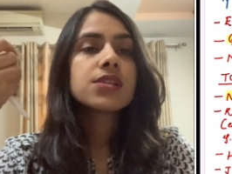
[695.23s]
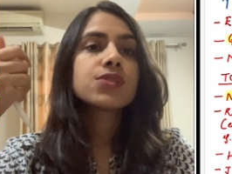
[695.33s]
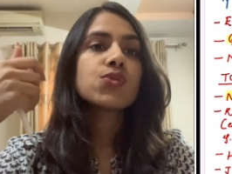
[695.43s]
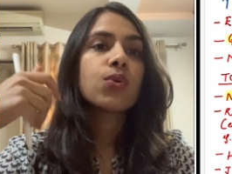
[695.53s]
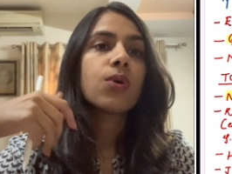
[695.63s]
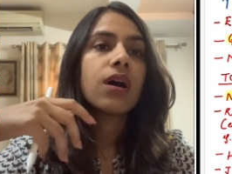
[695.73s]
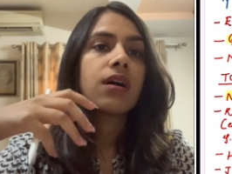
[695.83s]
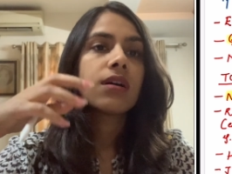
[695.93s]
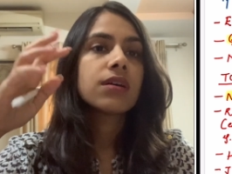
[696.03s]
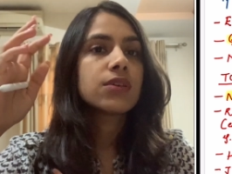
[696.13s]
So
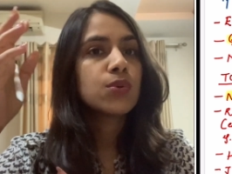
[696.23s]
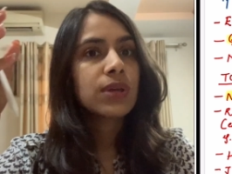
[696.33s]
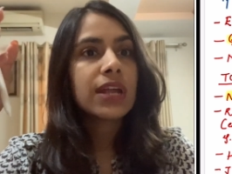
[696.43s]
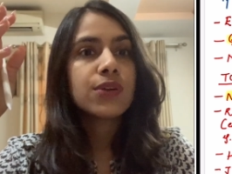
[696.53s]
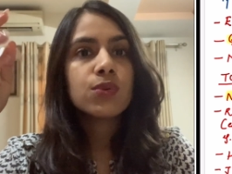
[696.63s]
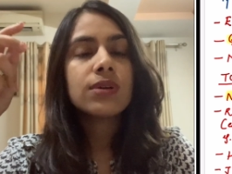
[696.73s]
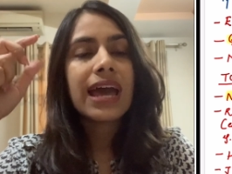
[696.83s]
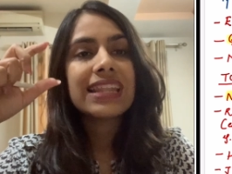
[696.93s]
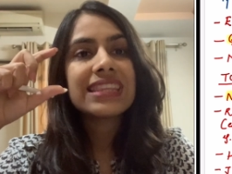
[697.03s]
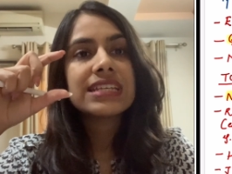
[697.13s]
uh, you can do
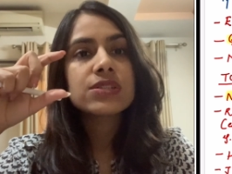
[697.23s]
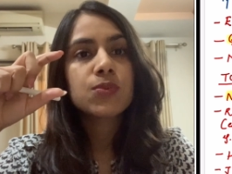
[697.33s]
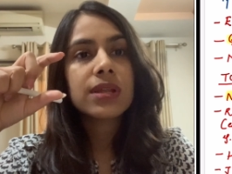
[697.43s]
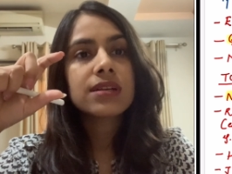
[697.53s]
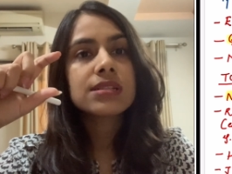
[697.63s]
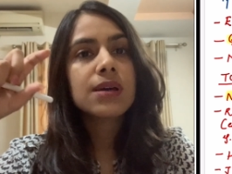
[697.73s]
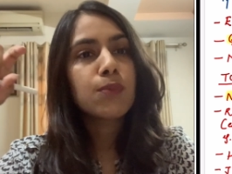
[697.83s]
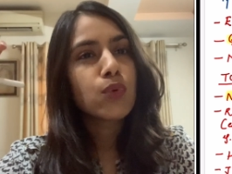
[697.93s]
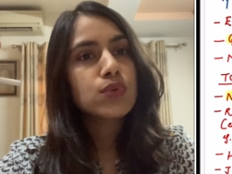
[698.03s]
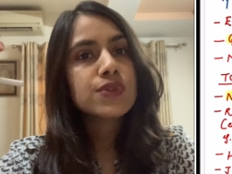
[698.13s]
and these numericals are
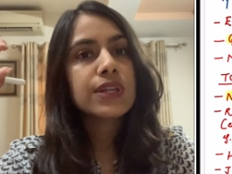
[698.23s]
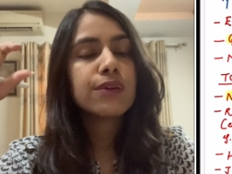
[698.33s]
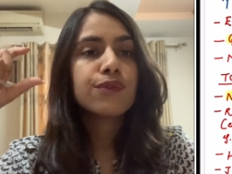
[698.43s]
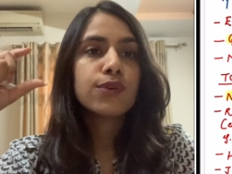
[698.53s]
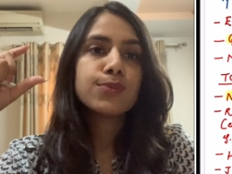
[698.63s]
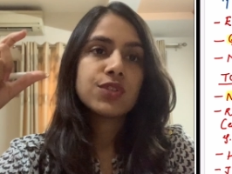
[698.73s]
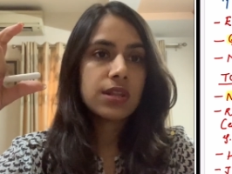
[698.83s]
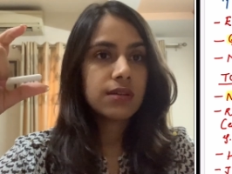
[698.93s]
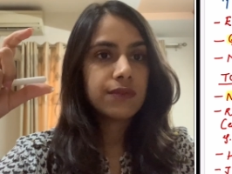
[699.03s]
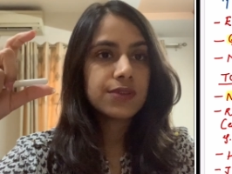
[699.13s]
mostly from
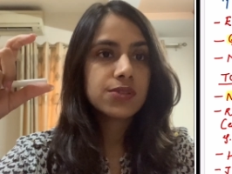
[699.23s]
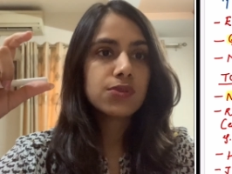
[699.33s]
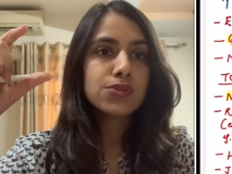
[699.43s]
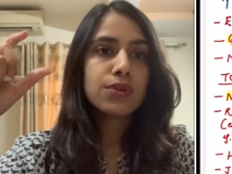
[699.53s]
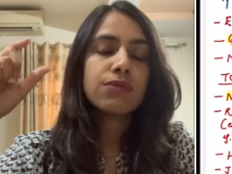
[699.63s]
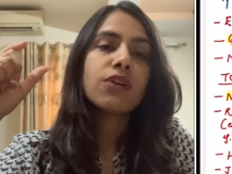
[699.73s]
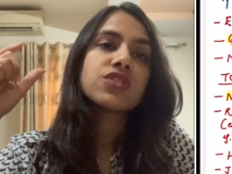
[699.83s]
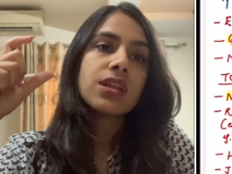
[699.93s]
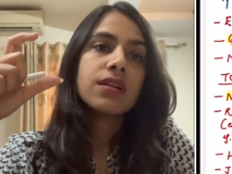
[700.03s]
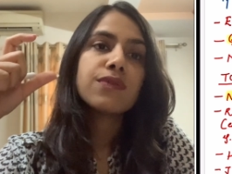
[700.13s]
general physiology physio. So if your
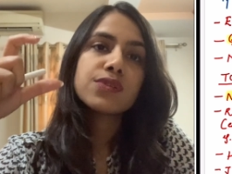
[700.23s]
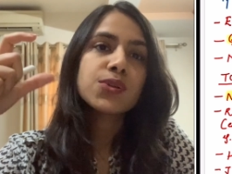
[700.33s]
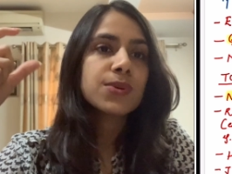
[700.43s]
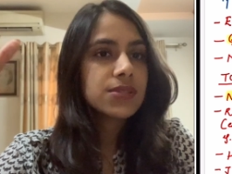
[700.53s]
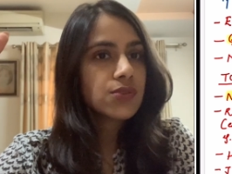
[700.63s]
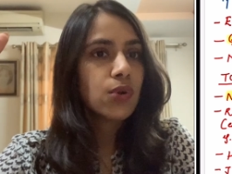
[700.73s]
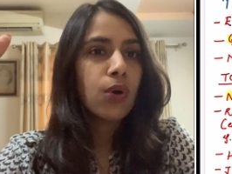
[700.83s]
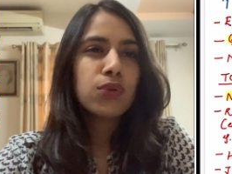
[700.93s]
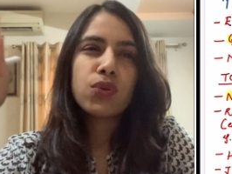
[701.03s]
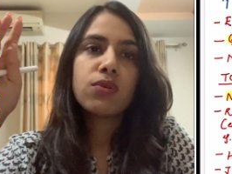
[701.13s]
general physio is
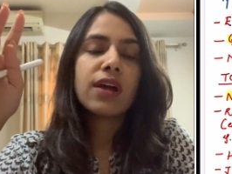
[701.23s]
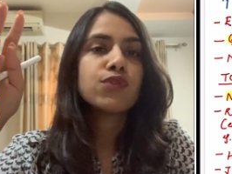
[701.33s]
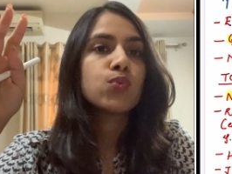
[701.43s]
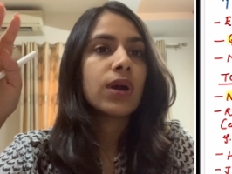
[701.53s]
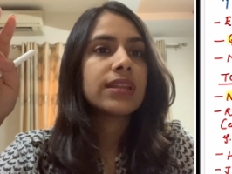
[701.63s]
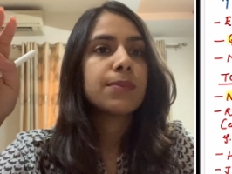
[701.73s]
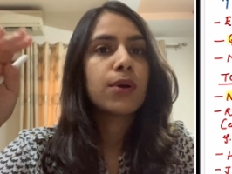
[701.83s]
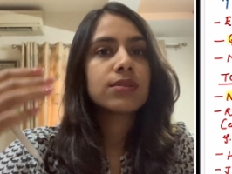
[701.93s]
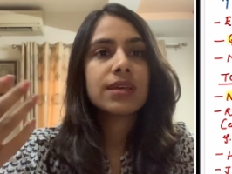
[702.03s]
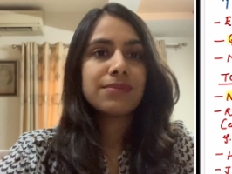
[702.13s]
strong, you don't have to worry
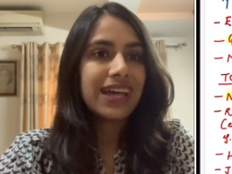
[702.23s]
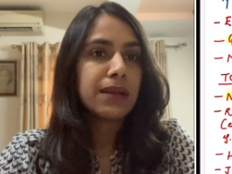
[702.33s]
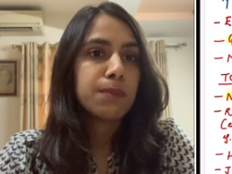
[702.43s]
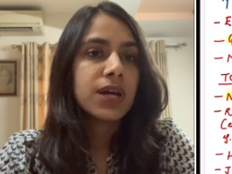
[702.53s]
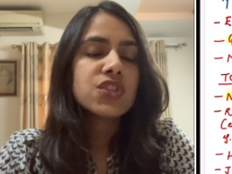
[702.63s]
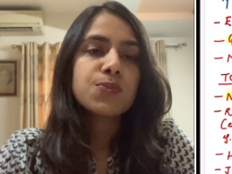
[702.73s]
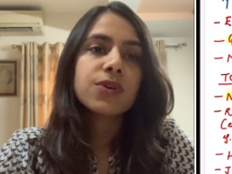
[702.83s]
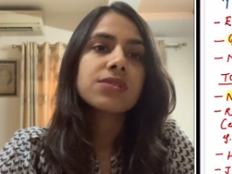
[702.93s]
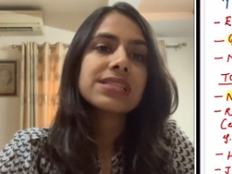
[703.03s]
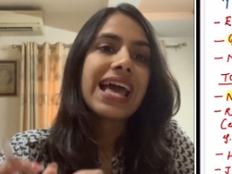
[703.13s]
about them that much
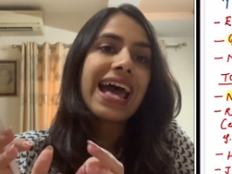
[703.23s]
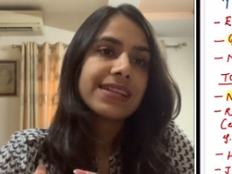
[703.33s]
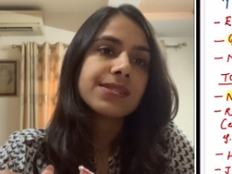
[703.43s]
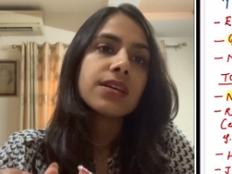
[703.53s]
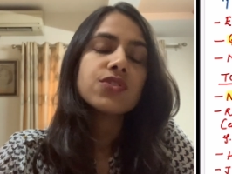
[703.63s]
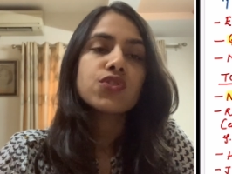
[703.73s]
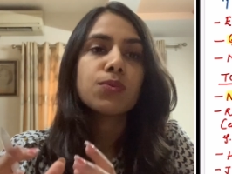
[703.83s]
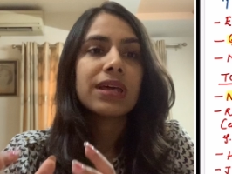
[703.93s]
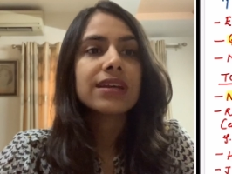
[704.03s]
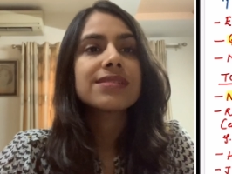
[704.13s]
because as such,
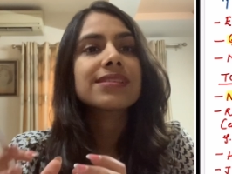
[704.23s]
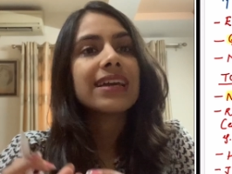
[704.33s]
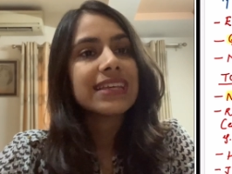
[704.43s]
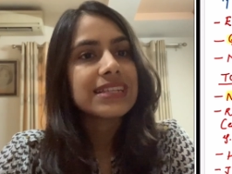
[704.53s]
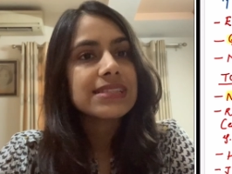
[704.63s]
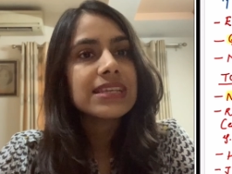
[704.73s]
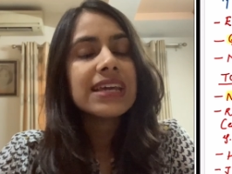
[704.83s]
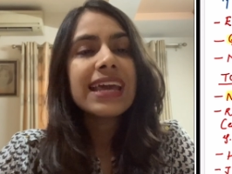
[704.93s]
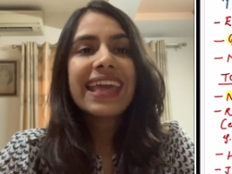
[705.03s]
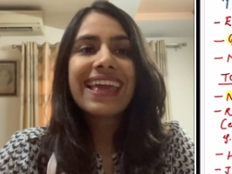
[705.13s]
numericals are
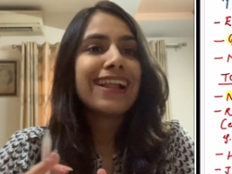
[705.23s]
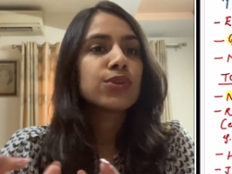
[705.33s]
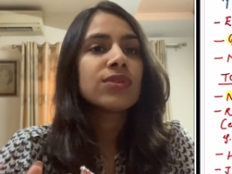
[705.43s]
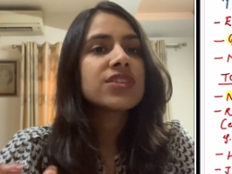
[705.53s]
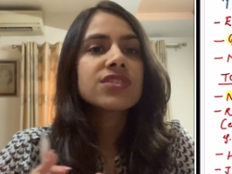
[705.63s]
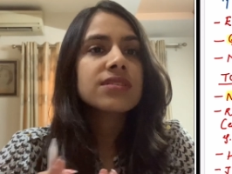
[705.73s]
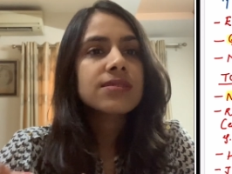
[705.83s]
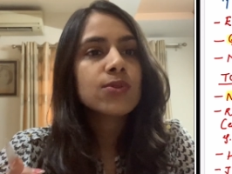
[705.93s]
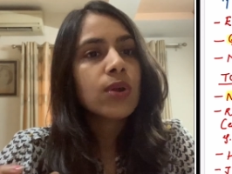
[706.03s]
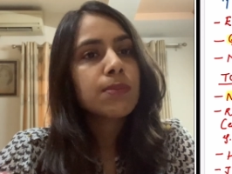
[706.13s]
easy. Calculation
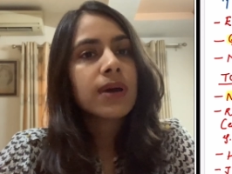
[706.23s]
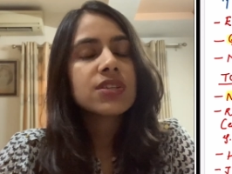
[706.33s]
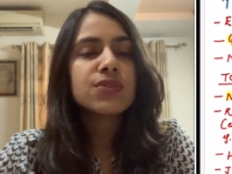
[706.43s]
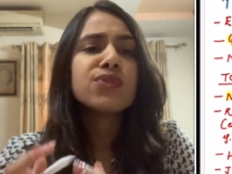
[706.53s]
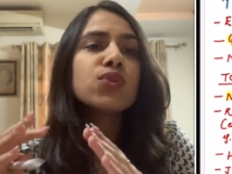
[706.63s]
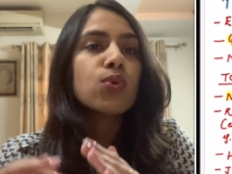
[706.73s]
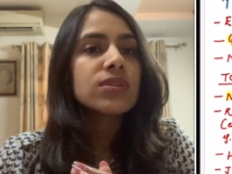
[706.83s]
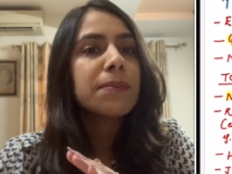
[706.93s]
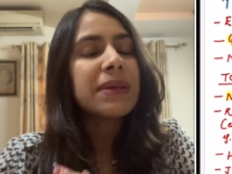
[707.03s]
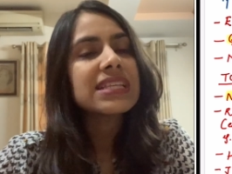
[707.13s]
is not much. If you know
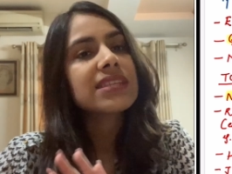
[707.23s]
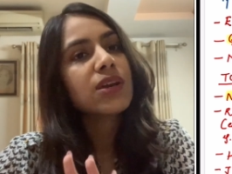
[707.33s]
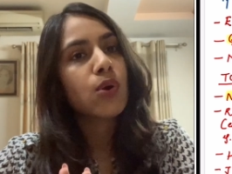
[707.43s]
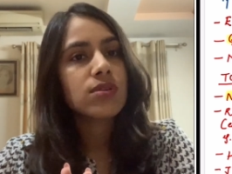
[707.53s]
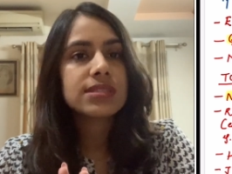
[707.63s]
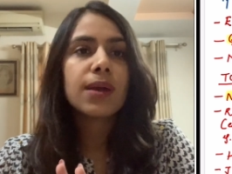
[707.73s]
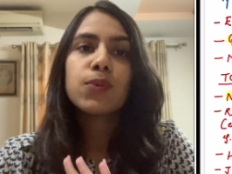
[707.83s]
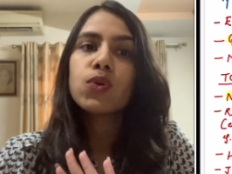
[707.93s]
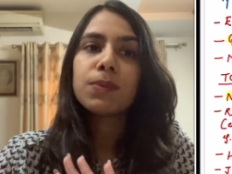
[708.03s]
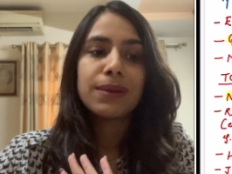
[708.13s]
the basic
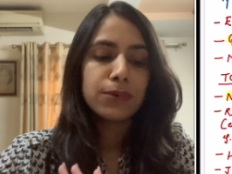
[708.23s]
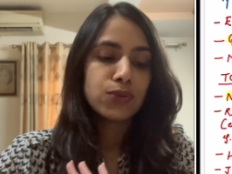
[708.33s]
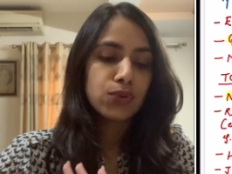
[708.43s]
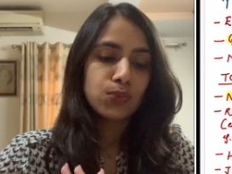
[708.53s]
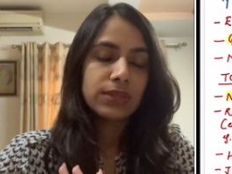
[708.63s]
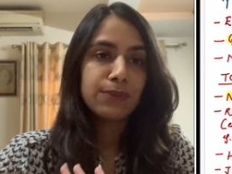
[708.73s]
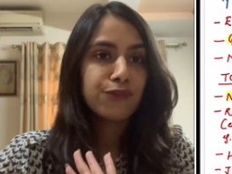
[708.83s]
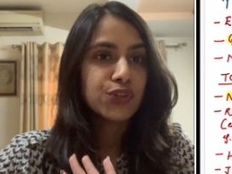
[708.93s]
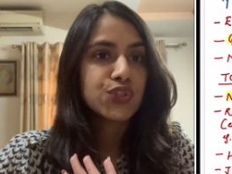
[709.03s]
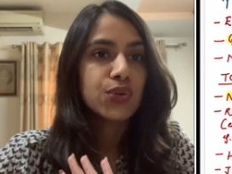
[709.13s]
concept, you'll be able to do them
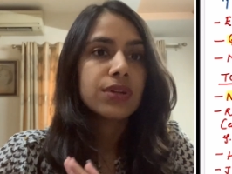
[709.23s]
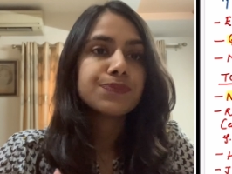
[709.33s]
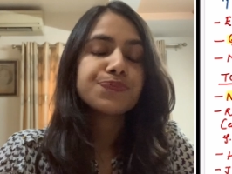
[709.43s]
for sure.